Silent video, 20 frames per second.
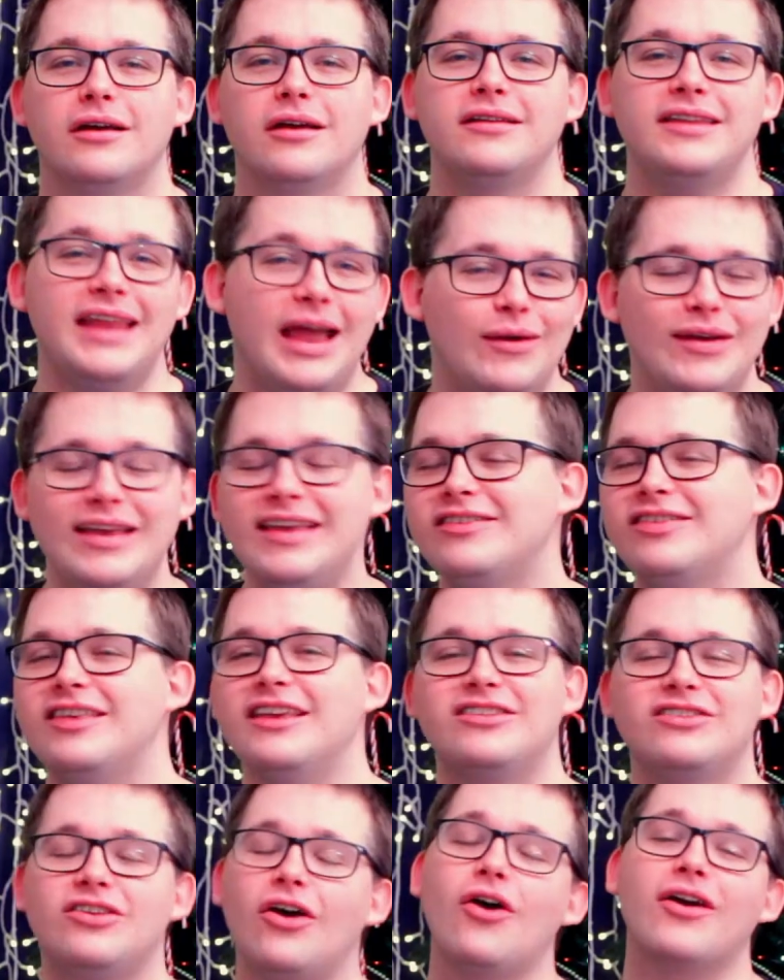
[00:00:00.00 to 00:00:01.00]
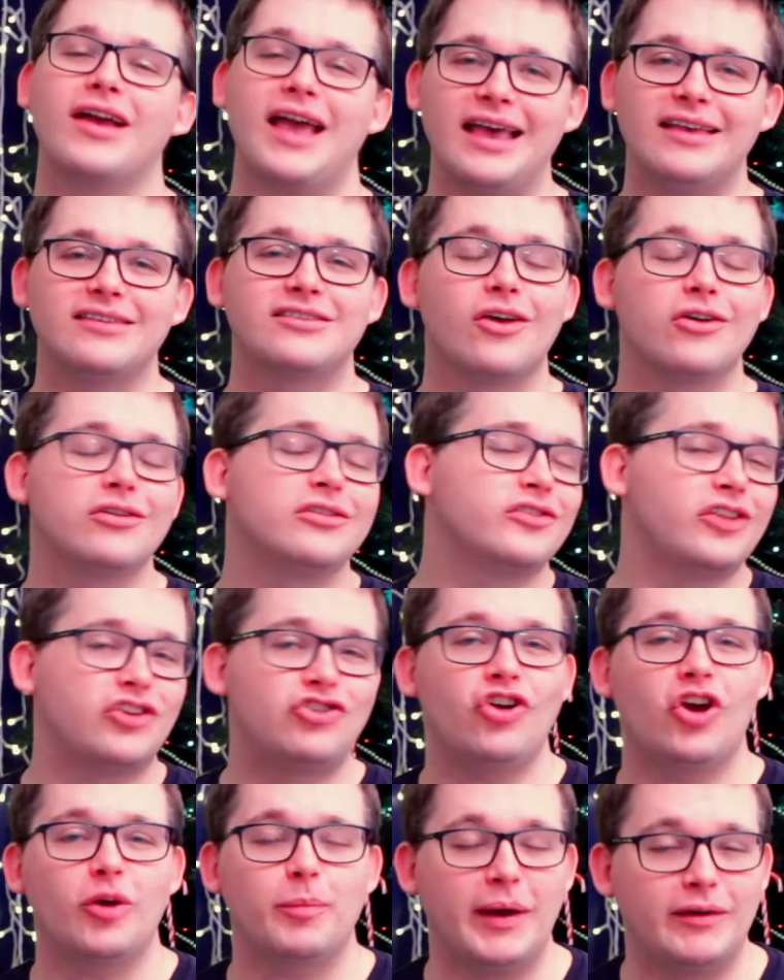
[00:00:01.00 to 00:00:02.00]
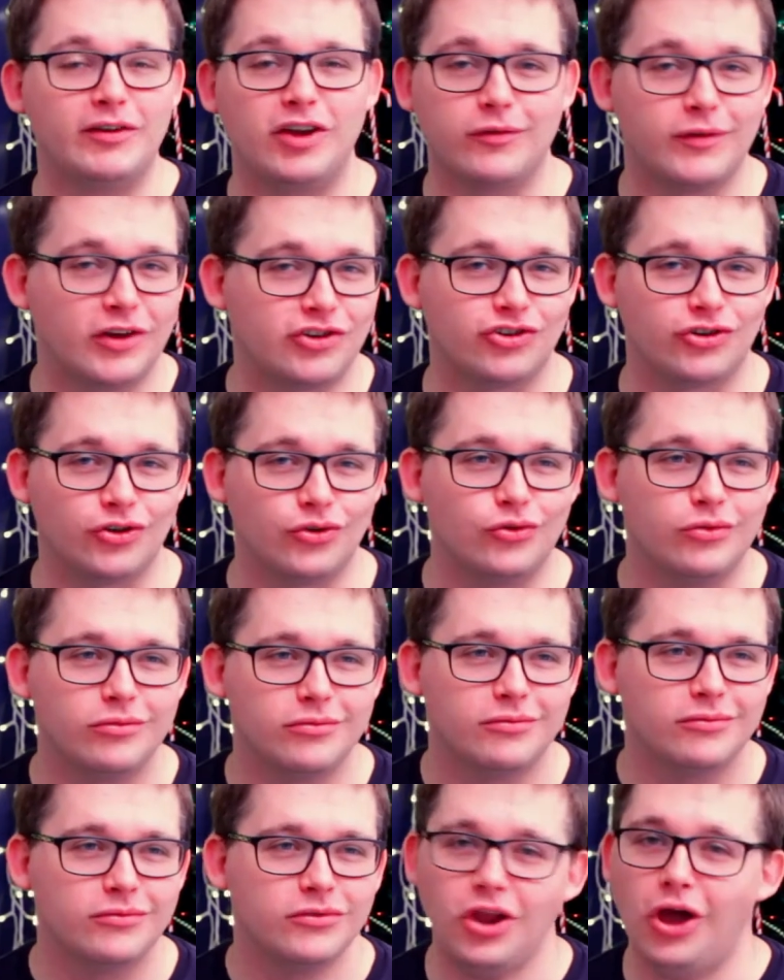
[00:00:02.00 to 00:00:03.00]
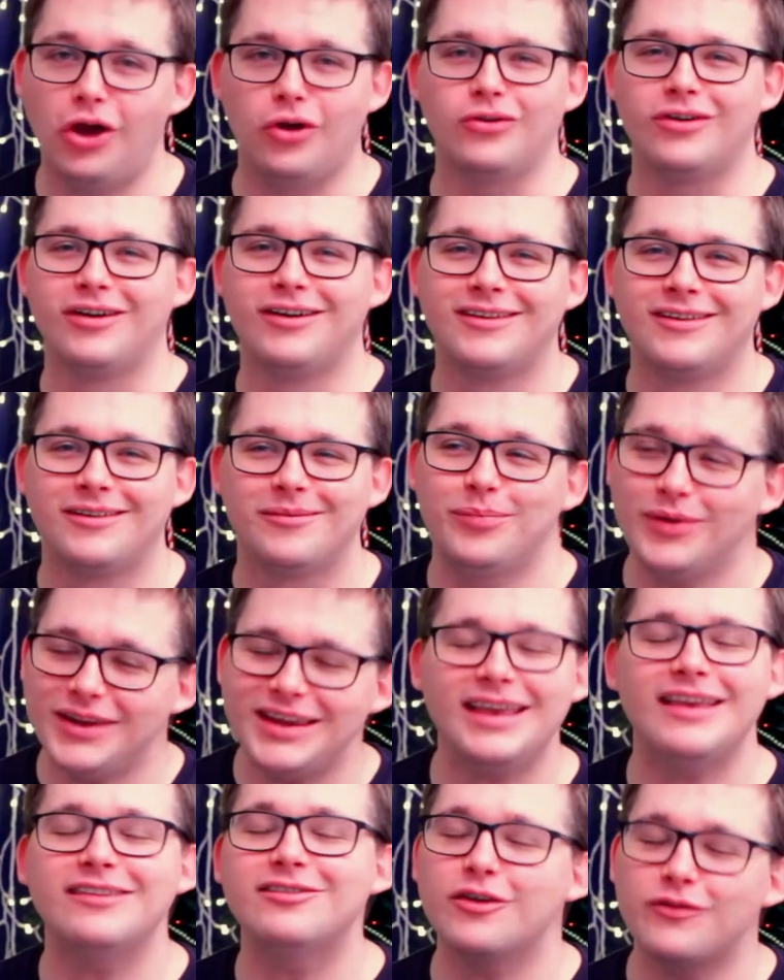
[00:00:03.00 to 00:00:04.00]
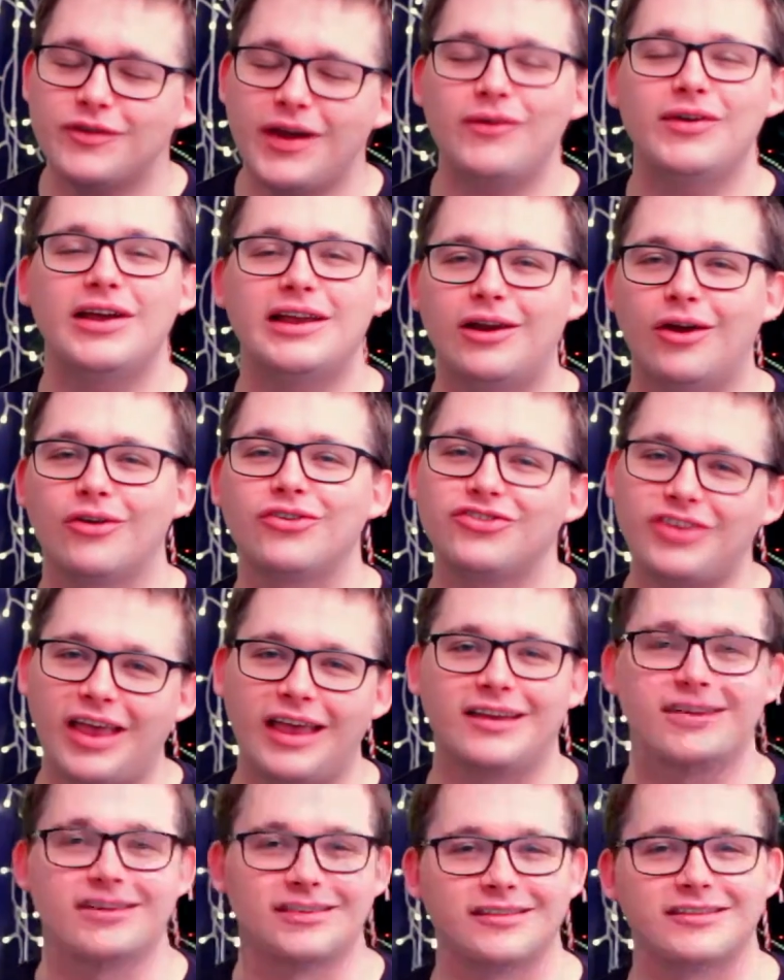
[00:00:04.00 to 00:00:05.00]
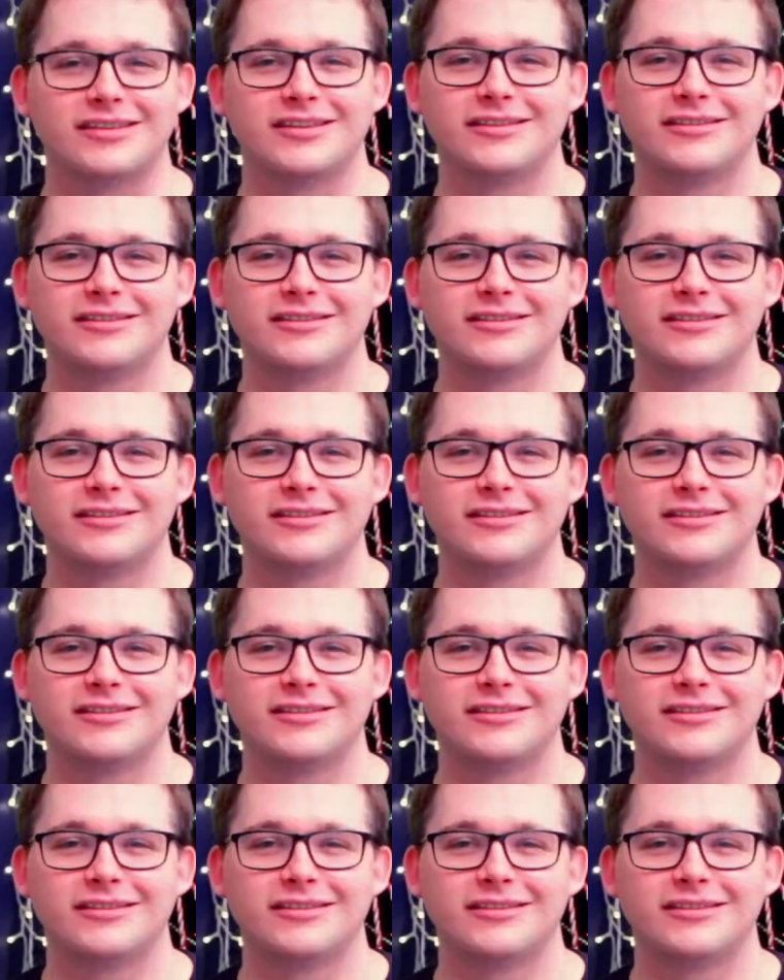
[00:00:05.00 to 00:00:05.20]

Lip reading: Now is this song as good as the Chuck Berry original? No, but it is a very close second.